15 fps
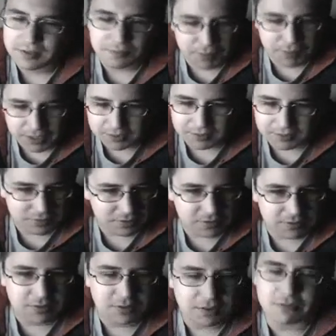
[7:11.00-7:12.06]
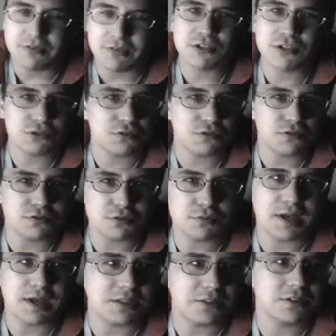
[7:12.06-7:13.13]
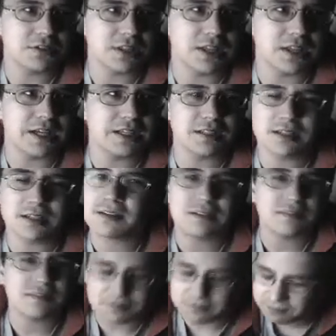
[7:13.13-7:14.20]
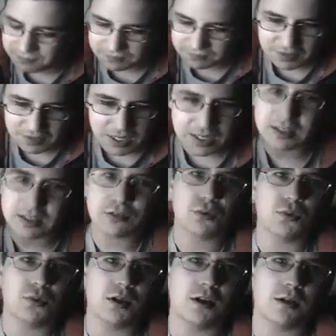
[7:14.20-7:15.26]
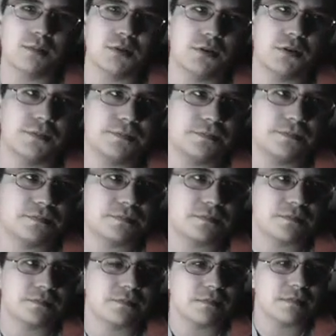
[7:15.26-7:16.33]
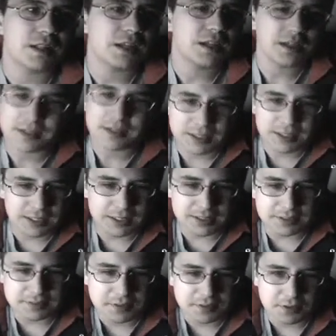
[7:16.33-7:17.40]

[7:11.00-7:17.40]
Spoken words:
back to the visuals, back to that incredible the